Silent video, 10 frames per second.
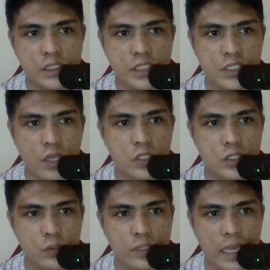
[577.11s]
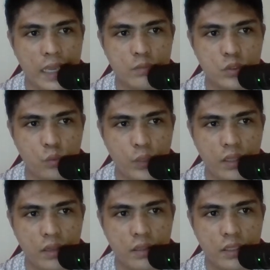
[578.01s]
this also comes
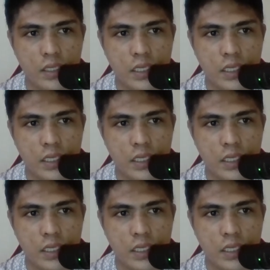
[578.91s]
with